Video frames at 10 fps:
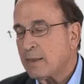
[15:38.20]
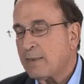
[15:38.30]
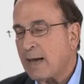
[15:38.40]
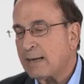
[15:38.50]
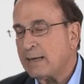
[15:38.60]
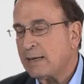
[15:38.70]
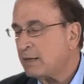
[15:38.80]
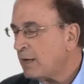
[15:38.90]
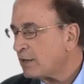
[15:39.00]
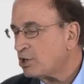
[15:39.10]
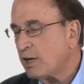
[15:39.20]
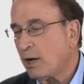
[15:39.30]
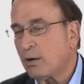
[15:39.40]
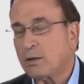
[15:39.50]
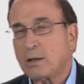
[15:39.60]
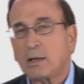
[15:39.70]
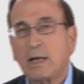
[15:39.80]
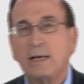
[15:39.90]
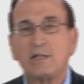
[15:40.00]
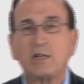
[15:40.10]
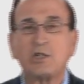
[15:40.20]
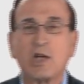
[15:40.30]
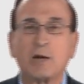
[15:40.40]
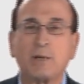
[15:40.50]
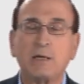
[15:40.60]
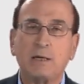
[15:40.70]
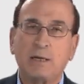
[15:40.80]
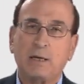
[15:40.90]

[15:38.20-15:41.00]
That, in a nutshell, ladies and gentlemen,